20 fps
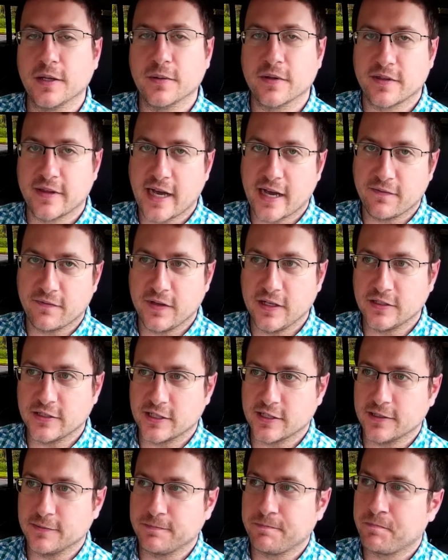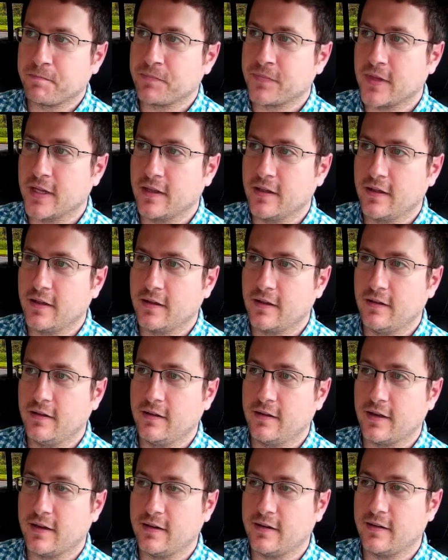with that feature.
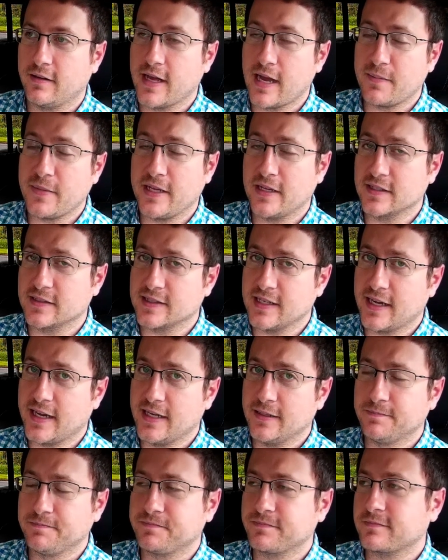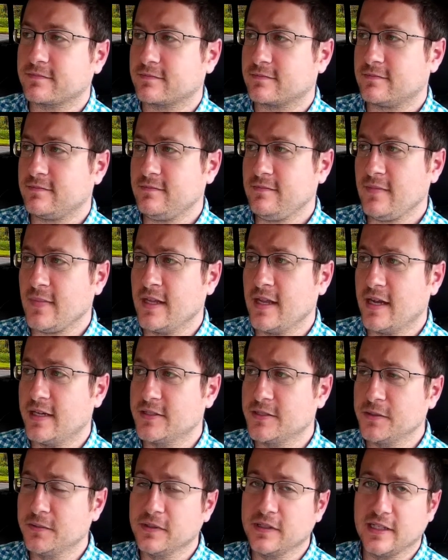That being said, I
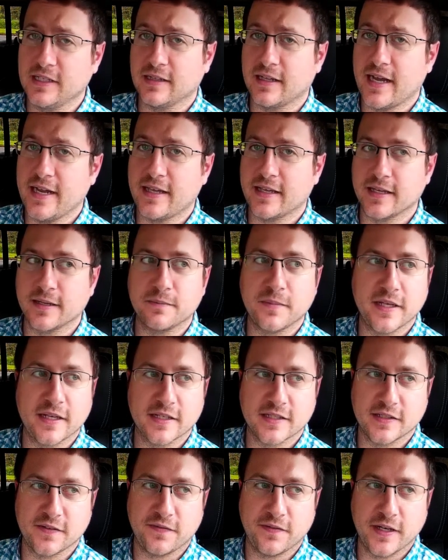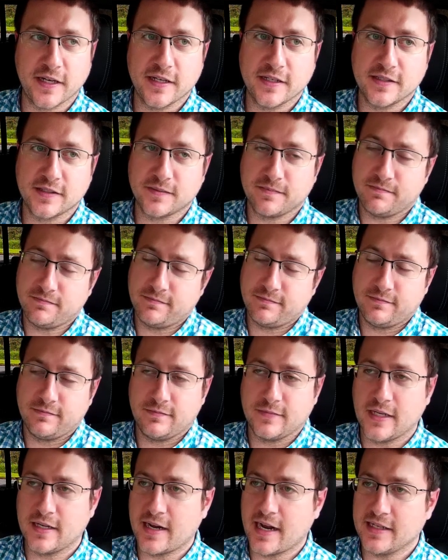do really like it because if it is
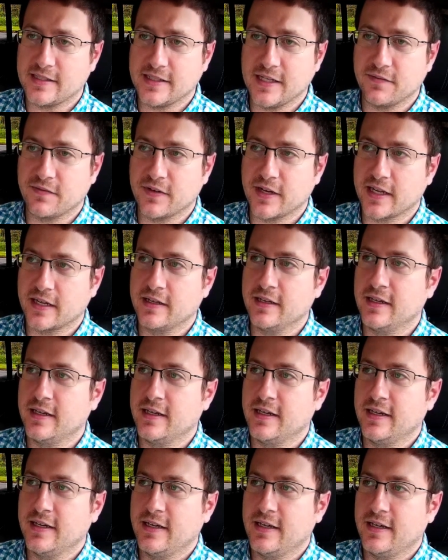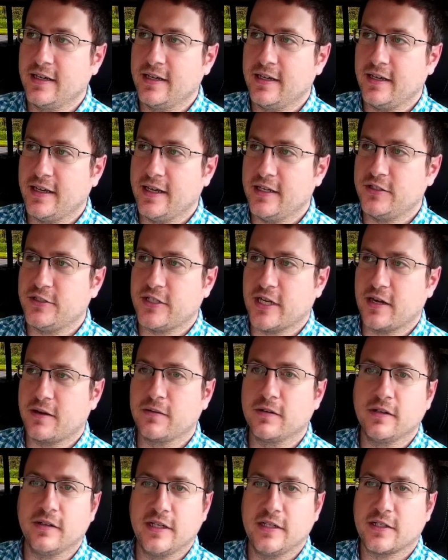a nice evening, it
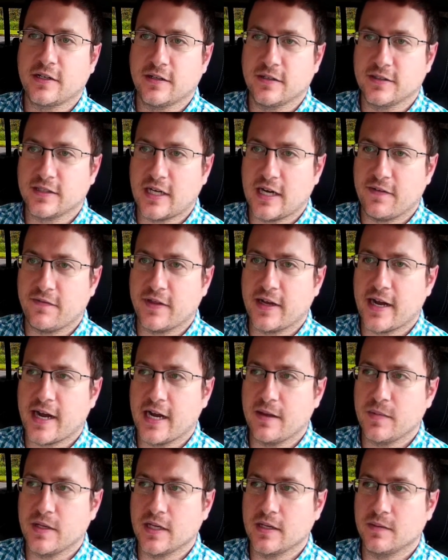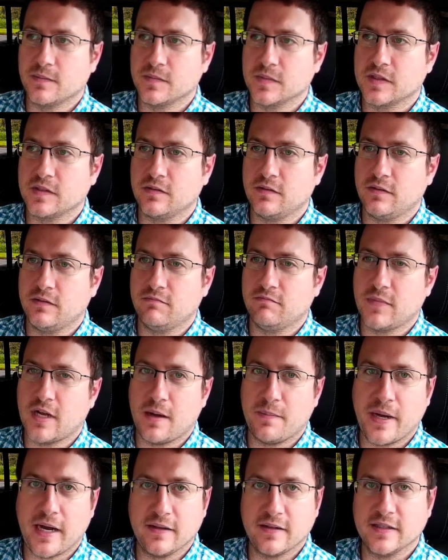generally turns off the high beams
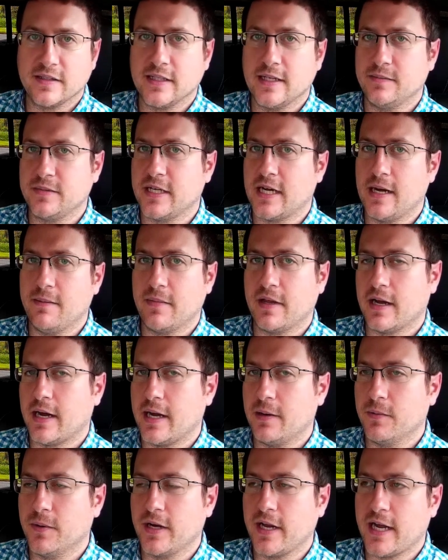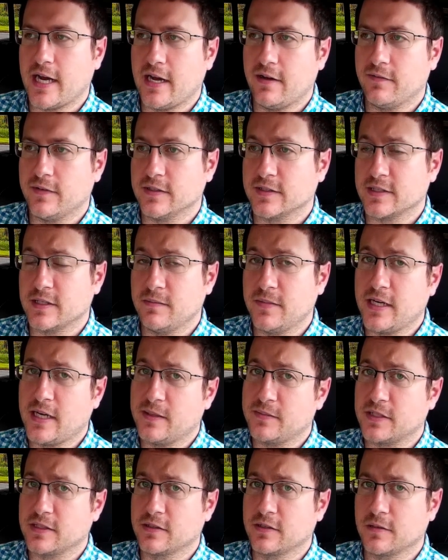about the same time that I would have, and
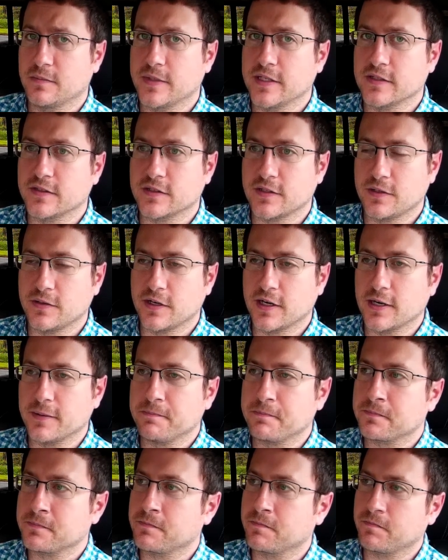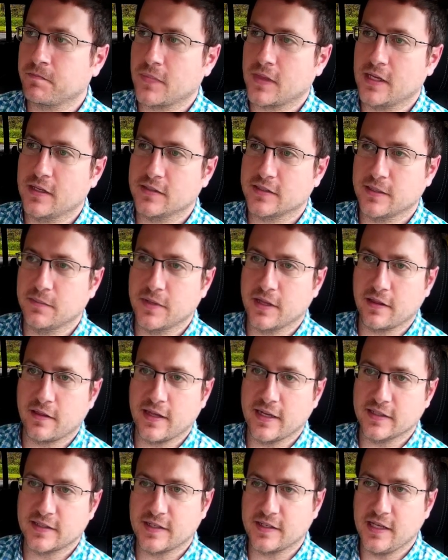sometimes a little bit sooner. Some of the
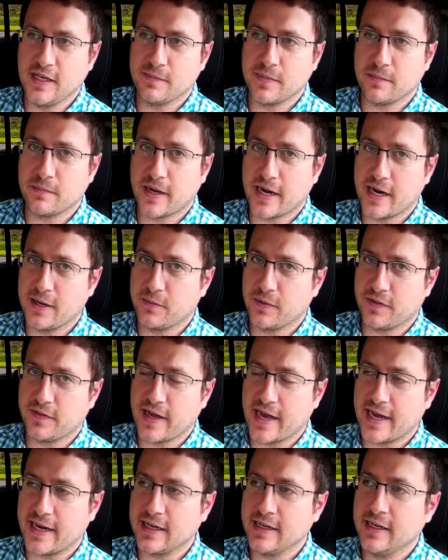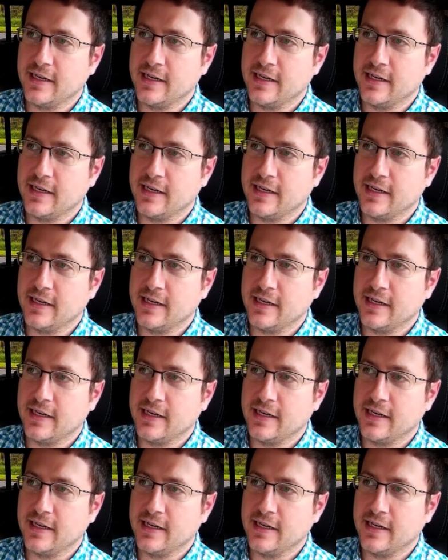things to keep in mind with that